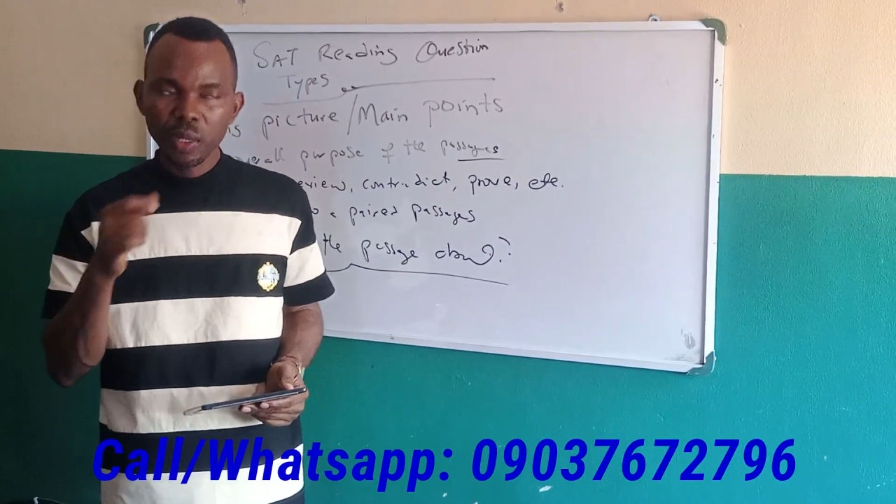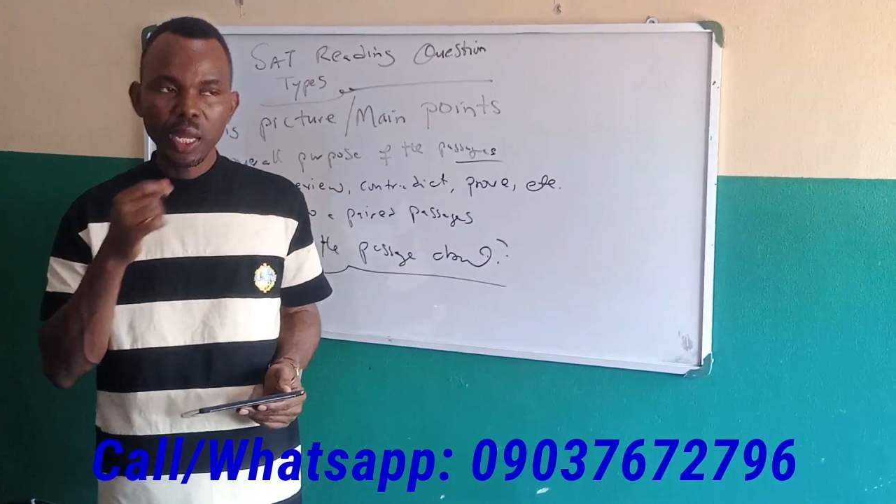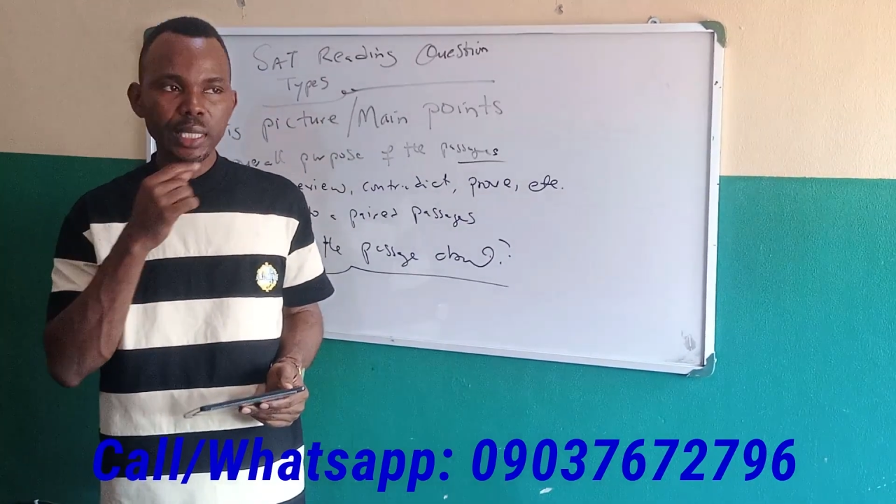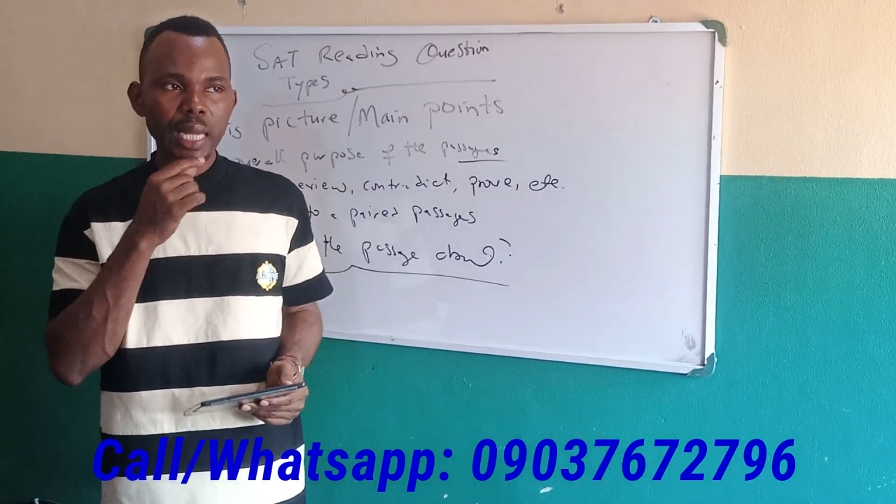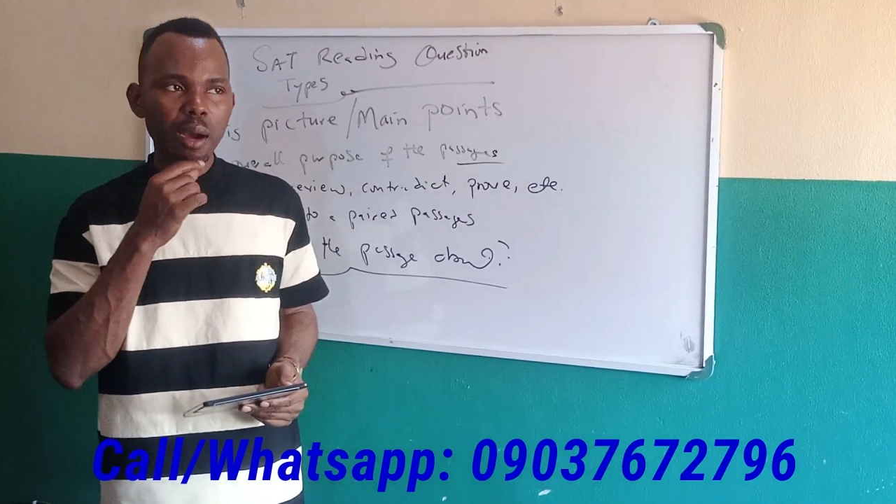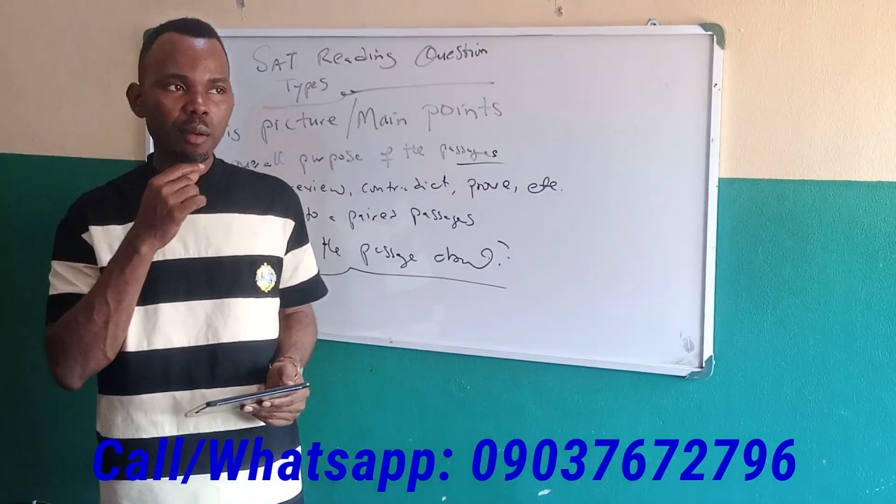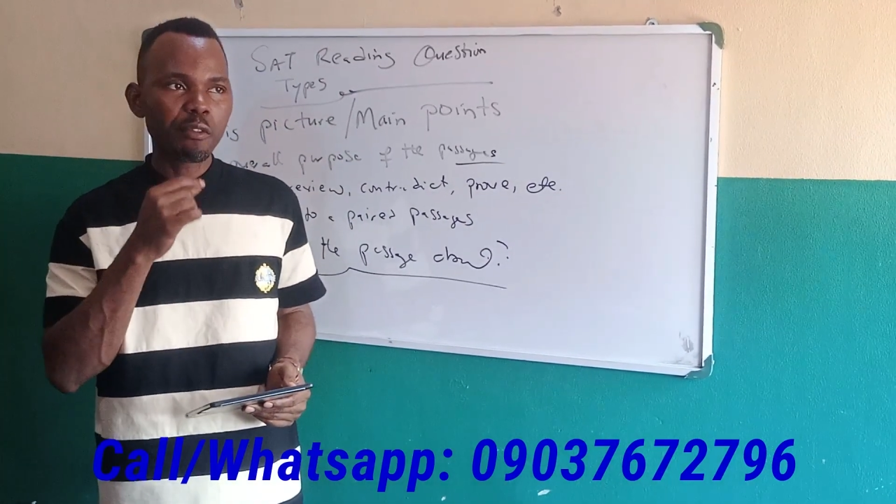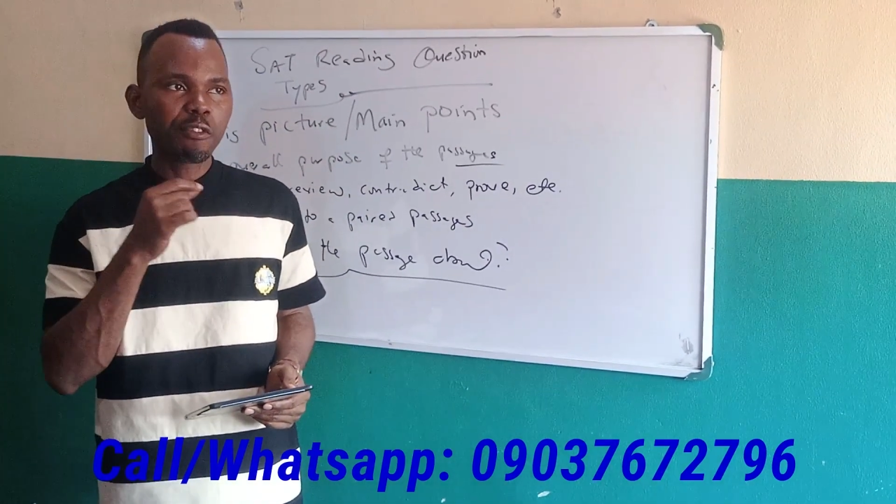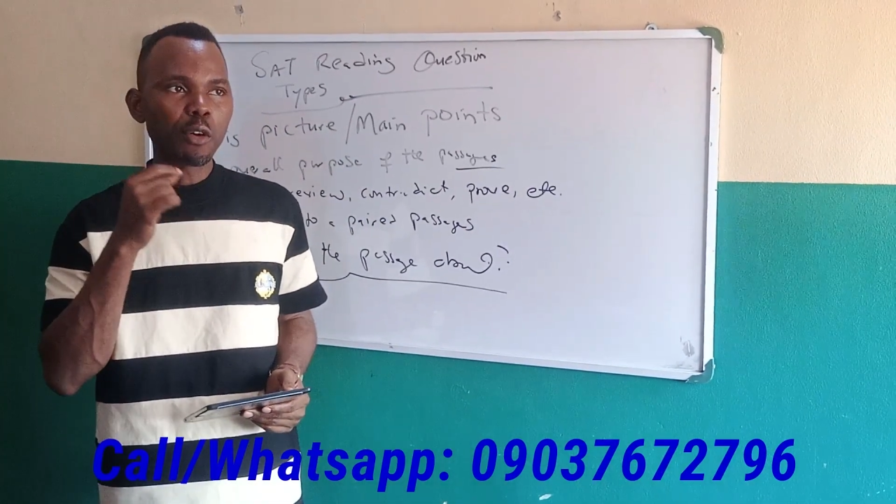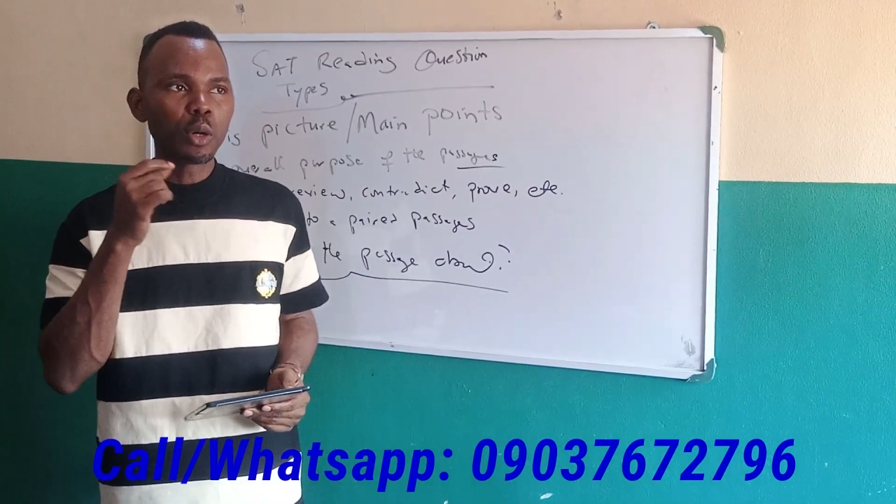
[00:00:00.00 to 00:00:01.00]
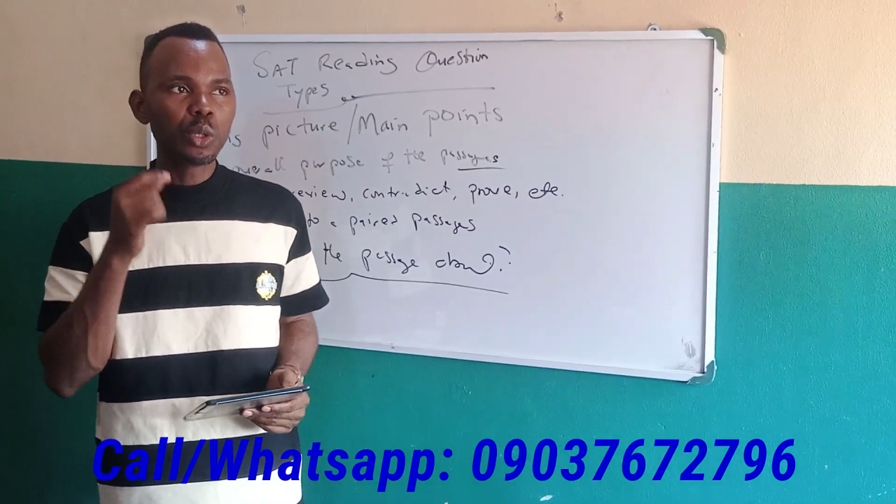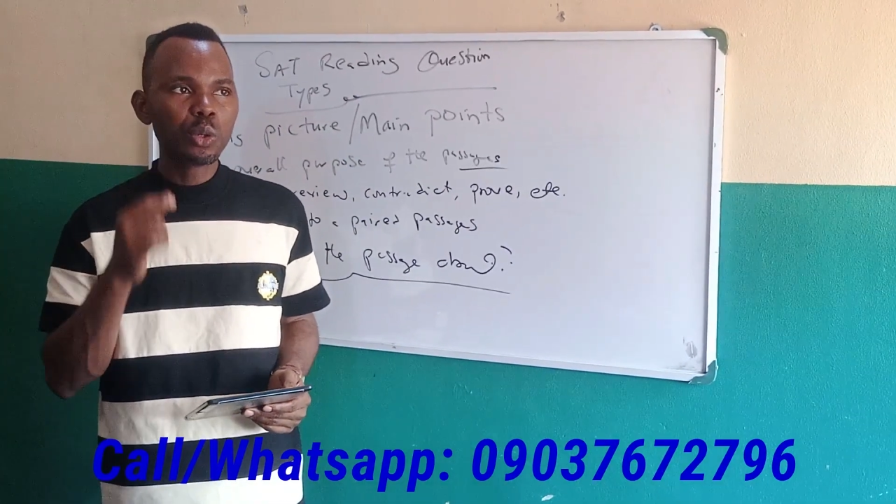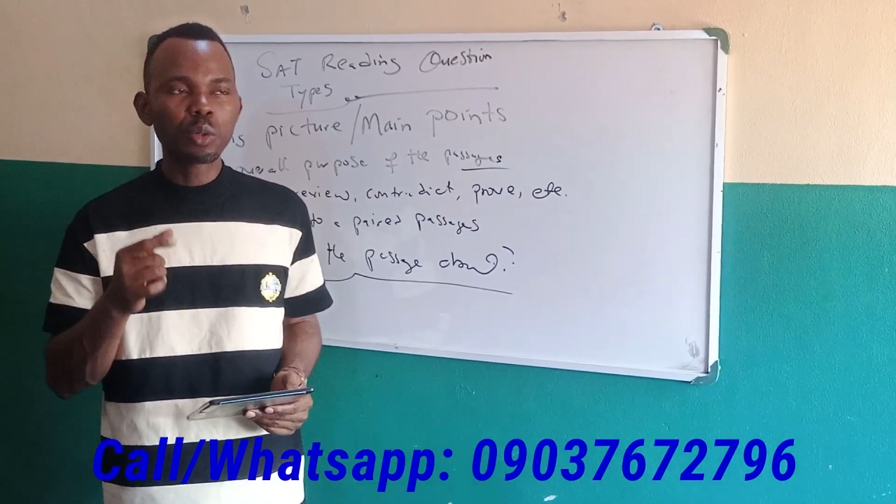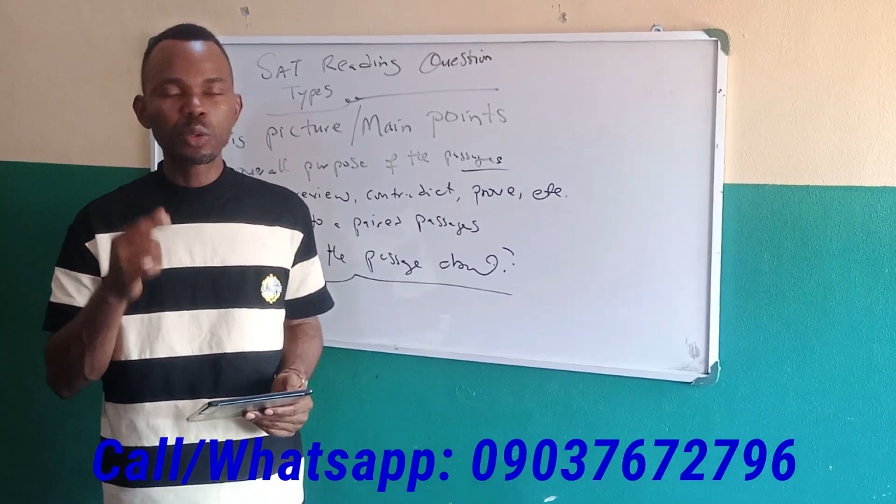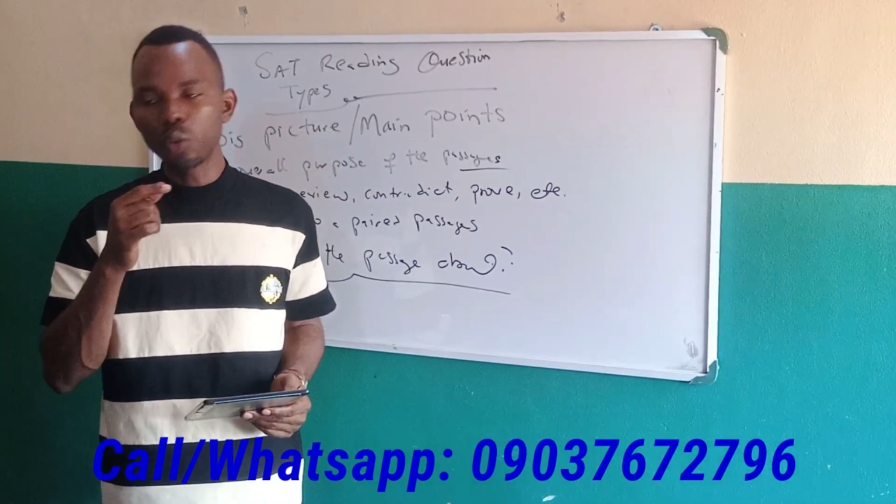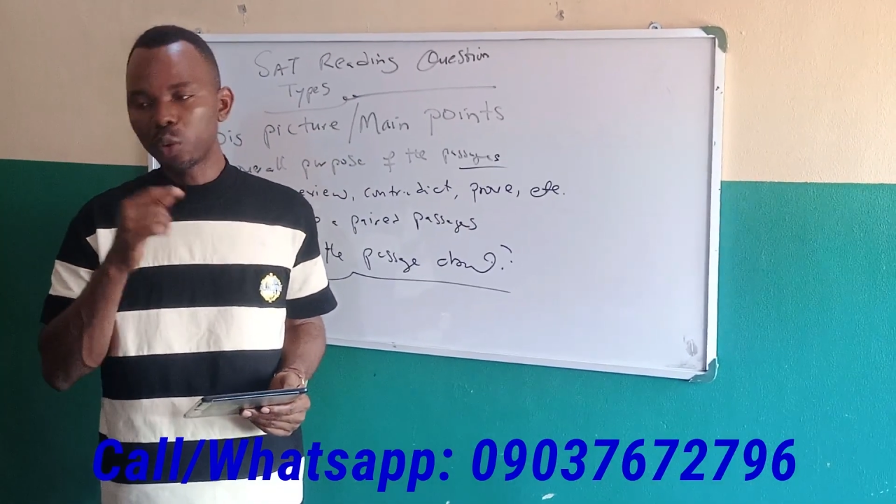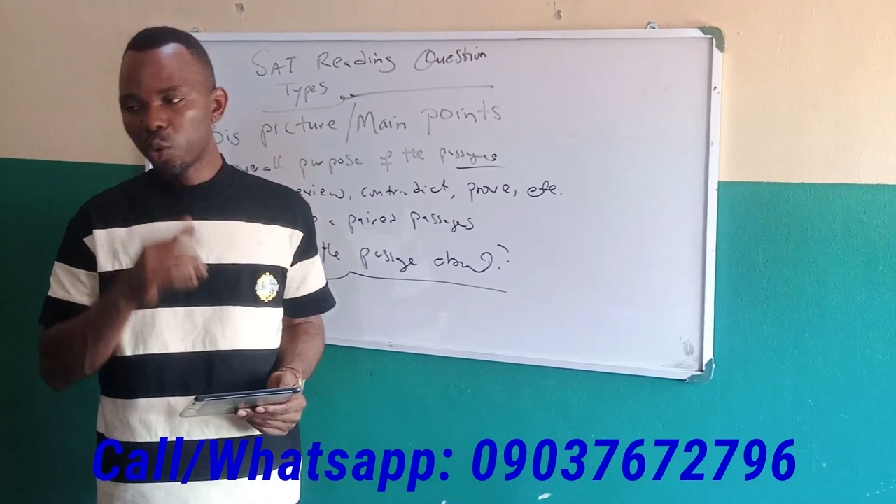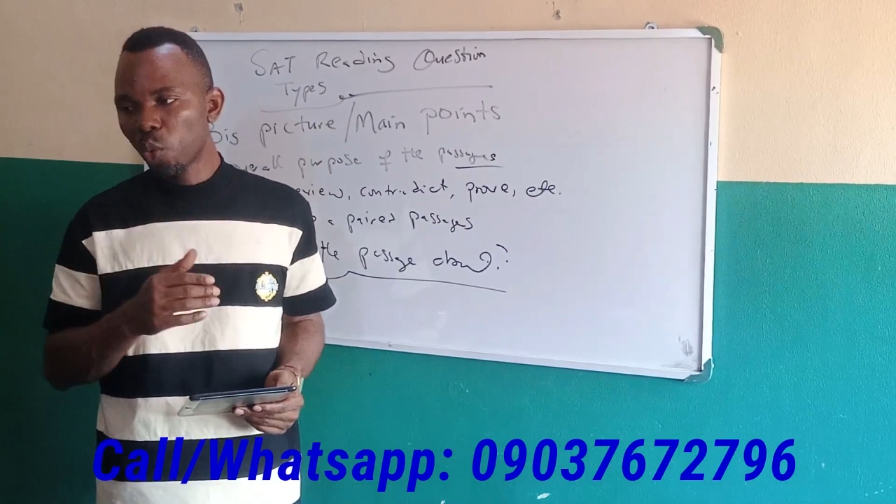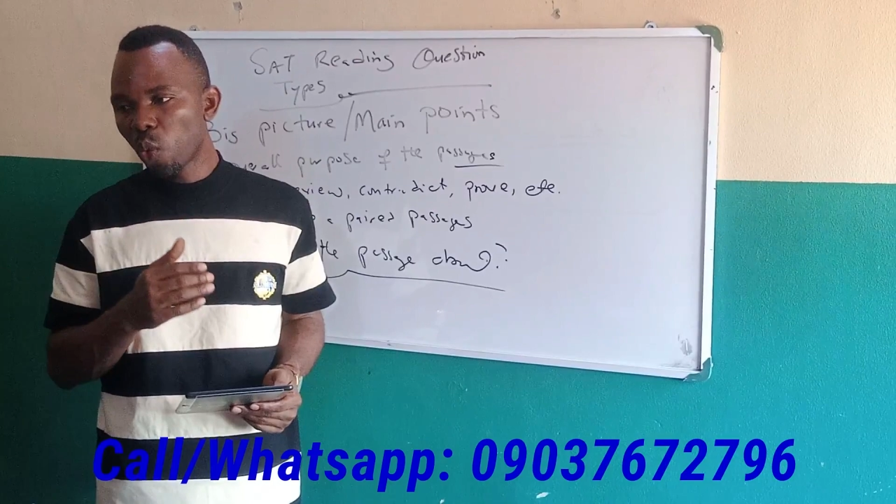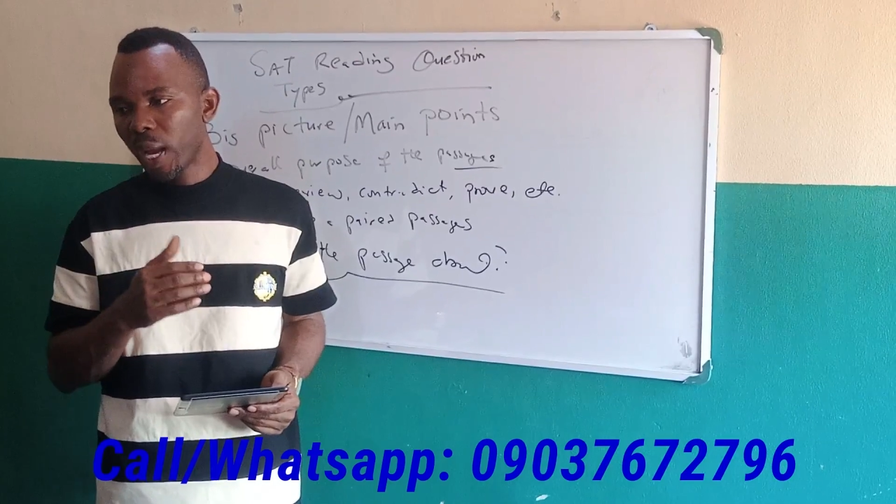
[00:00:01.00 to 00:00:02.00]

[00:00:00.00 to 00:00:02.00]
Now, for you to do well